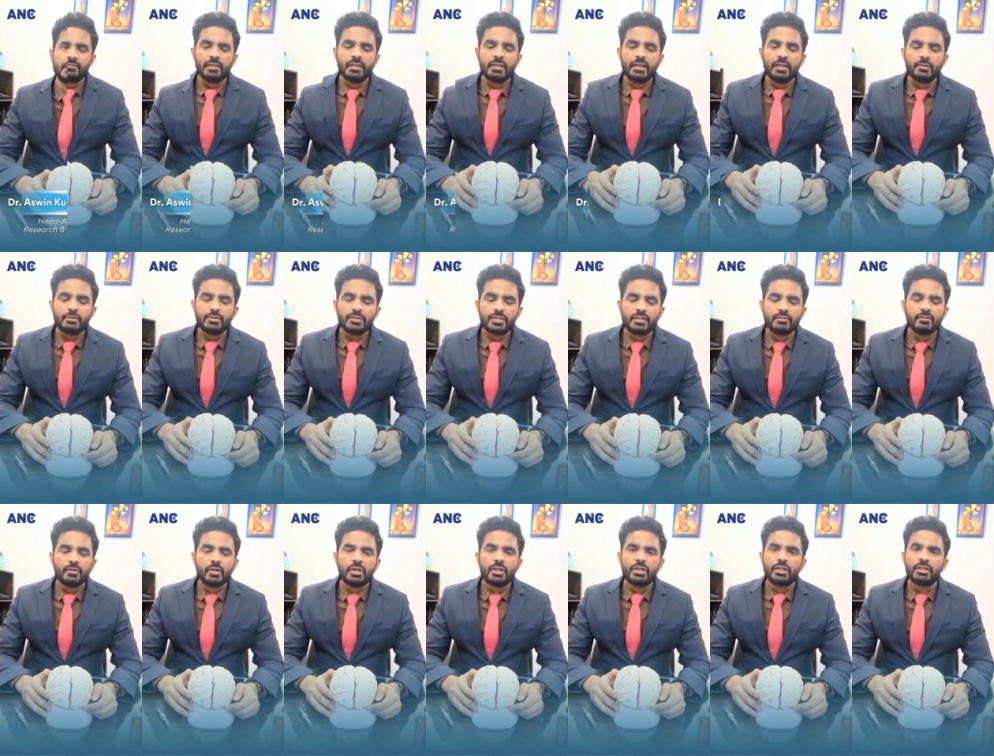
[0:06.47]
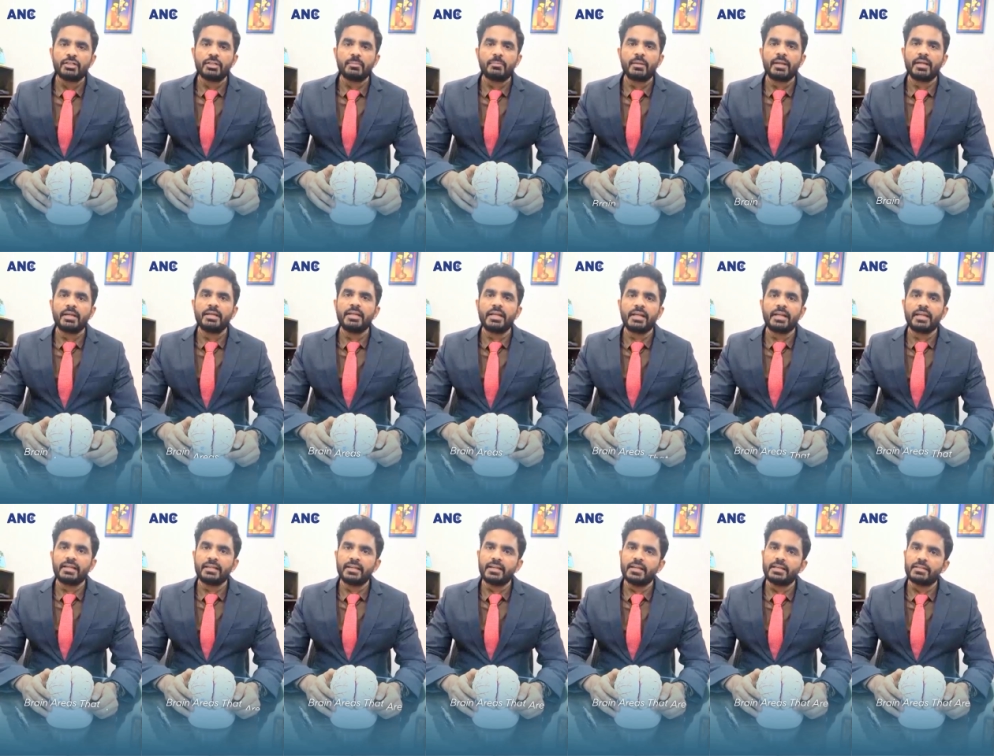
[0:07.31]
We'll now see what are the brain
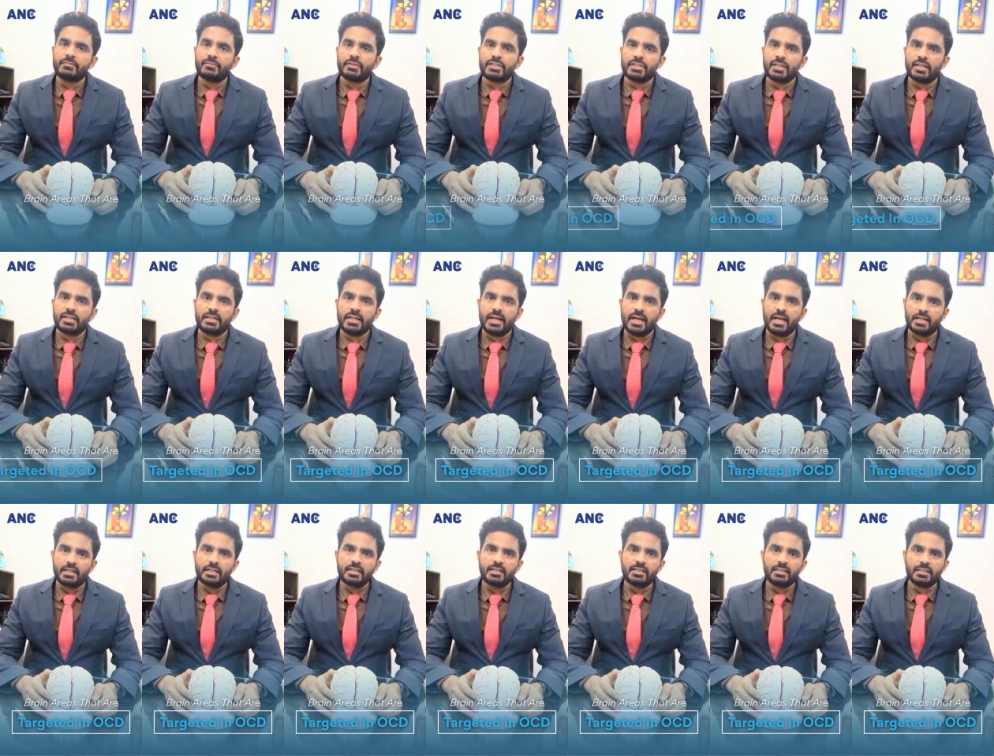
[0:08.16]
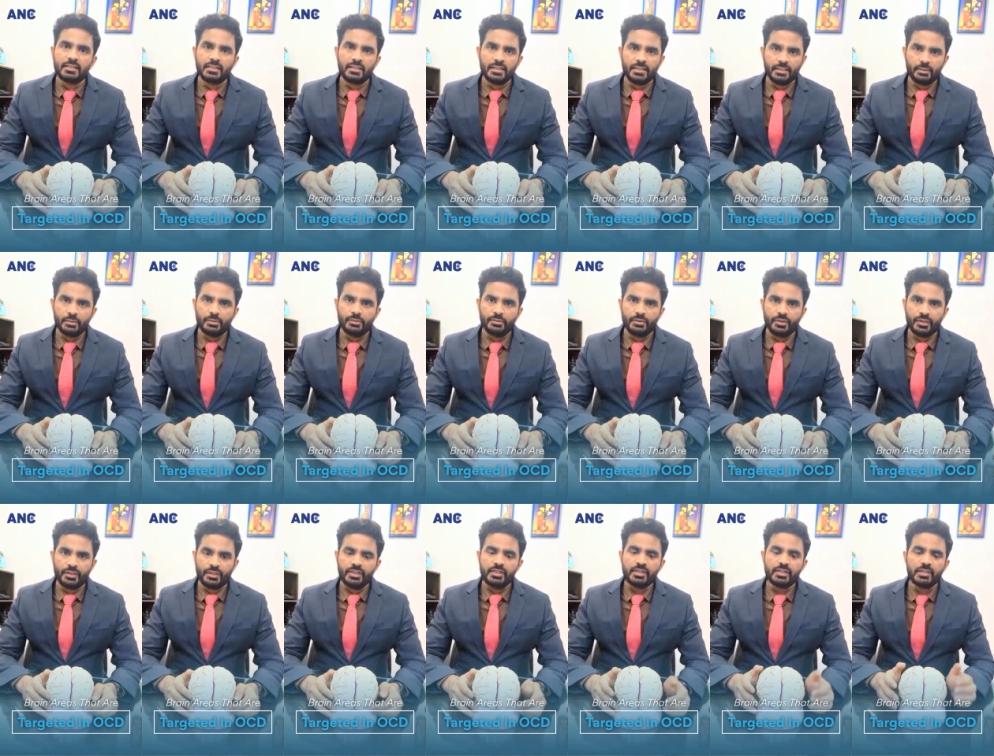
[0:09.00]
areas which are targeted in
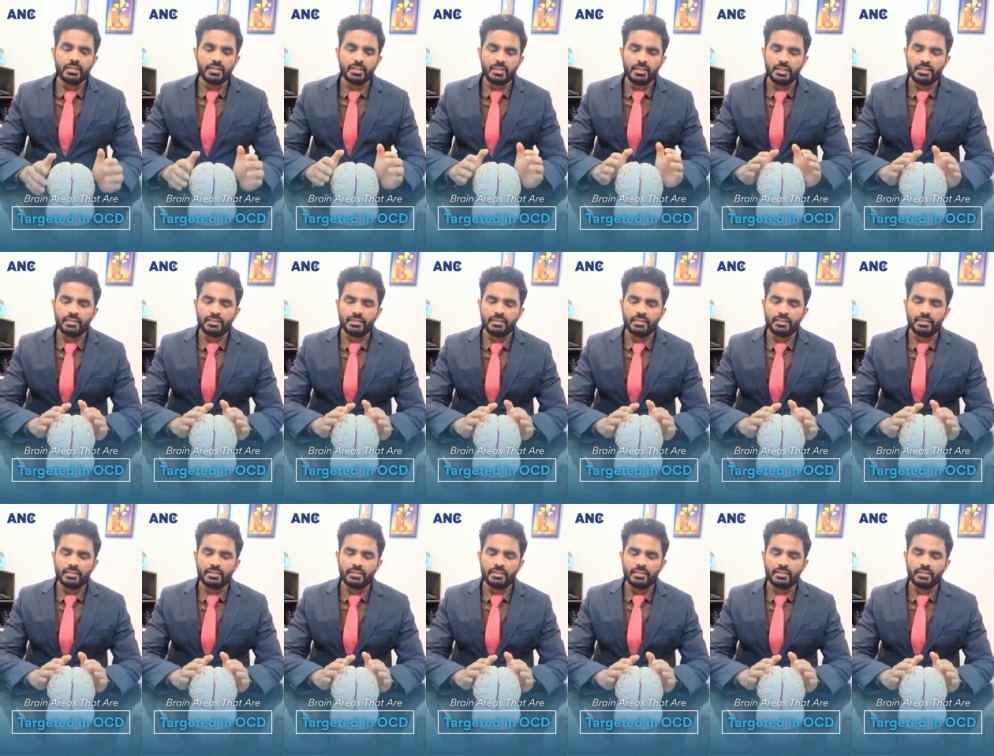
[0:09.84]
OCD